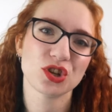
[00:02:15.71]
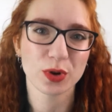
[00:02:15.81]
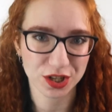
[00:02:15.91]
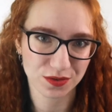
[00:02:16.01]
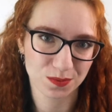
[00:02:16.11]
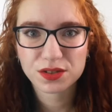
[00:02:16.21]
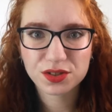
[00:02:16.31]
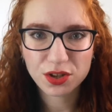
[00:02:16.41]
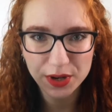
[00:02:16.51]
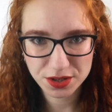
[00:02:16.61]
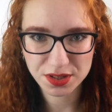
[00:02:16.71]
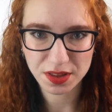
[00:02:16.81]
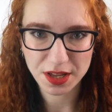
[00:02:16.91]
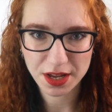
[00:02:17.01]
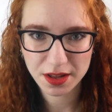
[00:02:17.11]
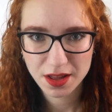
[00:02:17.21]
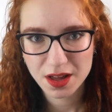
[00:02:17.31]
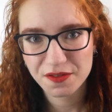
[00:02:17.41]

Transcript: to it. So here's the thing.